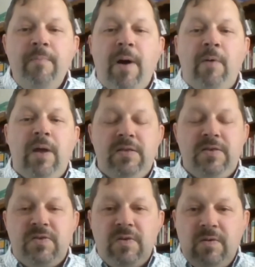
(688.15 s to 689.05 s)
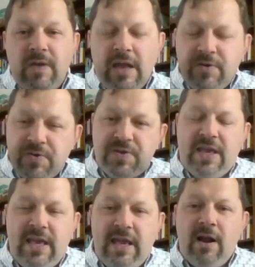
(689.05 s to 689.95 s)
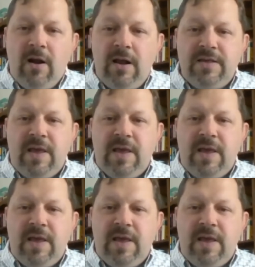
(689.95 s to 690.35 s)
But what's interesting here is